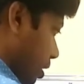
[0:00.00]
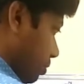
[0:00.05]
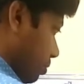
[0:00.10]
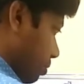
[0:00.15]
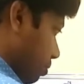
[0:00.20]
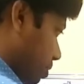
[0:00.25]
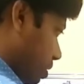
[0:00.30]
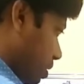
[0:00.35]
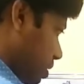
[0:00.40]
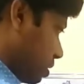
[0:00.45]

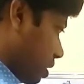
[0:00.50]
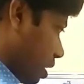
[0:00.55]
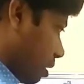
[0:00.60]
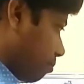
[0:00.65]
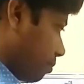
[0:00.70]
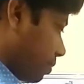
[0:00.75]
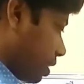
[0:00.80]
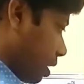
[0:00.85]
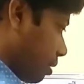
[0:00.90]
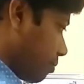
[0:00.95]
So this
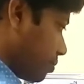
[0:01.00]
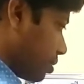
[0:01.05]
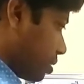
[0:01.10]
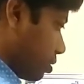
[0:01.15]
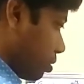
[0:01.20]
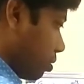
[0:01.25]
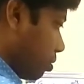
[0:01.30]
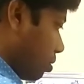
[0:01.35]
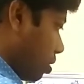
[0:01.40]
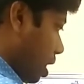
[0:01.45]
term becomes
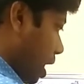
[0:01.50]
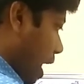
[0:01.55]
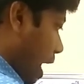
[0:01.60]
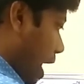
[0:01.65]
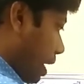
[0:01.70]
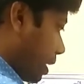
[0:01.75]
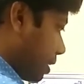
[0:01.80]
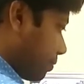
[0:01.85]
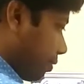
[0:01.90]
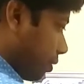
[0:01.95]
0,
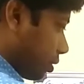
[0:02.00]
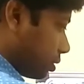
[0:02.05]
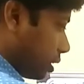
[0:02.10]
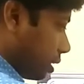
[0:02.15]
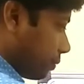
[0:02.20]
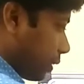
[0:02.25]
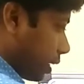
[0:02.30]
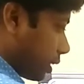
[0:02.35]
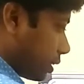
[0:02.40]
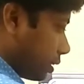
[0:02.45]
and for
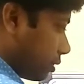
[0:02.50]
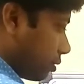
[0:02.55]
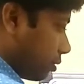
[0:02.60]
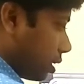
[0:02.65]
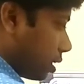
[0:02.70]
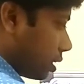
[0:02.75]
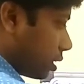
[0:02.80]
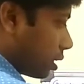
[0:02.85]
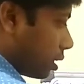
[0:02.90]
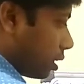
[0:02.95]
the
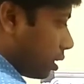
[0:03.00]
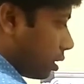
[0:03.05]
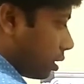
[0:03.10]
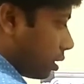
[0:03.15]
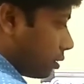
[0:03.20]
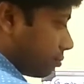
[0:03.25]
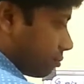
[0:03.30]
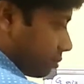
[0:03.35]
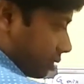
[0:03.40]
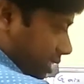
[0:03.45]

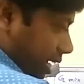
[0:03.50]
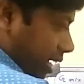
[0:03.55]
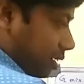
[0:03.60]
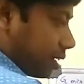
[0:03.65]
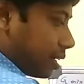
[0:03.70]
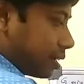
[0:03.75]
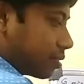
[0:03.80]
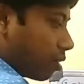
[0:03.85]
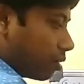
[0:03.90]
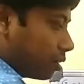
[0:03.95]
particular
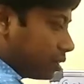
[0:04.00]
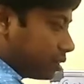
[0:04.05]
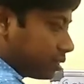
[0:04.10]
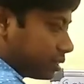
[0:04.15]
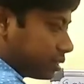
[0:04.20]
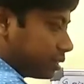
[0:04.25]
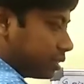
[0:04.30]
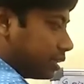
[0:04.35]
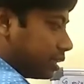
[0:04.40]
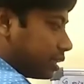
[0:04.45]
standard
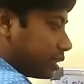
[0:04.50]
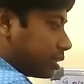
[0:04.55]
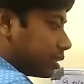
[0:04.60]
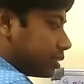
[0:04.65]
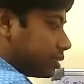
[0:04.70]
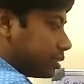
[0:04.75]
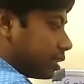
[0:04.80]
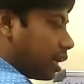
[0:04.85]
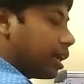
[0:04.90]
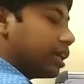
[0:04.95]
condition
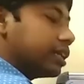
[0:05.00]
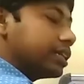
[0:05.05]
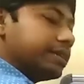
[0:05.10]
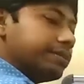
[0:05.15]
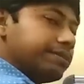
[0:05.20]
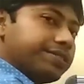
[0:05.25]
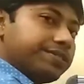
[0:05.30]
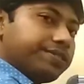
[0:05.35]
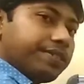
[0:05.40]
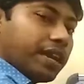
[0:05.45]
the
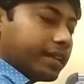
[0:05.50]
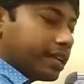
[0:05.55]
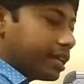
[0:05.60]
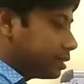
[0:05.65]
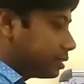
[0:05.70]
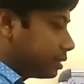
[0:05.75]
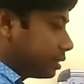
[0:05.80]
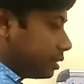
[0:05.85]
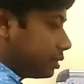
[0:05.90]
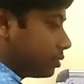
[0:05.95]
Gibbs free
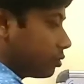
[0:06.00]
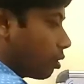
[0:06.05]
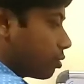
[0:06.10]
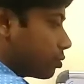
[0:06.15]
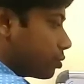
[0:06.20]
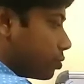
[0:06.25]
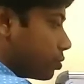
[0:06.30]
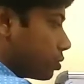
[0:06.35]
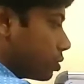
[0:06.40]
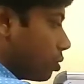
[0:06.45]
energy is
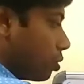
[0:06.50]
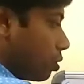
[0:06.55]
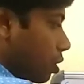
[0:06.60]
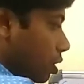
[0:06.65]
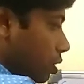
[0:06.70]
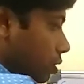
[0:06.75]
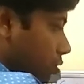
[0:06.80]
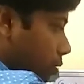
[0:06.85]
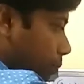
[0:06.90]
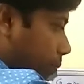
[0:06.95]
also 0.
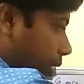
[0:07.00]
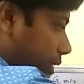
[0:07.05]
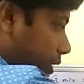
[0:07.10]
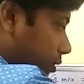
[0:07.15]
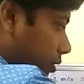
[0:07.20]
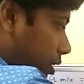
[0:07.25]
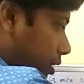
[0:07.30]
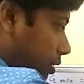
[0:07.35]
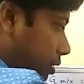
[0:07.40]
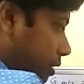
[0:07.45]
So
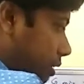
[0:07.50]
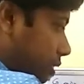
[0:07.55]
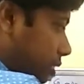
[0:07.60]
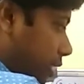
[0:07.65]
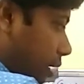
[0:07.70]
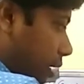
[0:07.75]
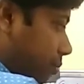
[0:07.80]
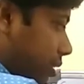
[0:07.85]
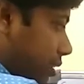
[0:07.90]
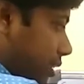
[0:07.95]
particularly this
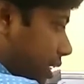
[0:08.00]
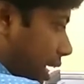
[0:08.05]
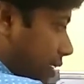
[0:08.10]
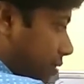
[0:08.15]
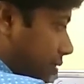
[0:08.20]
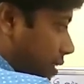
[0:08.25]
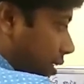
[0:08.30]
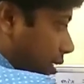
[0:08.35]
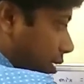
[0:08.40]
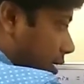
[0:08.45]
term is
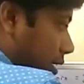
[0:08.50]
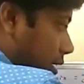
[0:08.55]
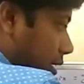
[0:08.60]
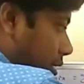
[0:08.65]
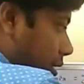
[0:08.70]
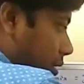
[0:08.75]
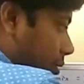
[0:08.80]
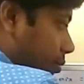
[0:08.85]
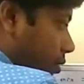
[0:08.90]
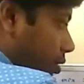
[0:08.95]
cancelled,
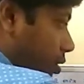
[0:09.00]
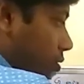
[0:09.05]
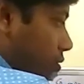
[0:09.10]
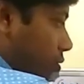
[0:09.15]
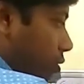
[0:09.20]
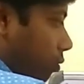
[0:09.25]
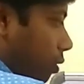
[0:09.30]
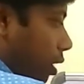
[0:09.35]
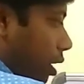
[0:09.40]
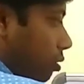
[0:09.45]

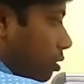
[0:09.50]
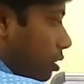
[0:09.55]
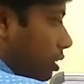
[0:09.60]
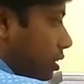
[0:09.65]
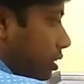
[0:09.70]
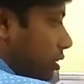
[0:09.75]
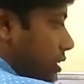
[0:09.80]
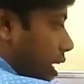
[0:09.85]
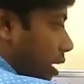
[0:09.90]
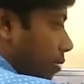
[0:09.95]
because overall
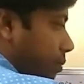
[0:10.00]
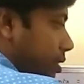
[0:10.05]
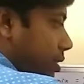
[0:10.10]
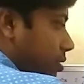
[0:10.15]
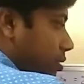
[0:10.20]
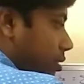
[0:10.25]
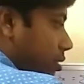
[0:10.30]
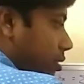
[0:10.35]
this term is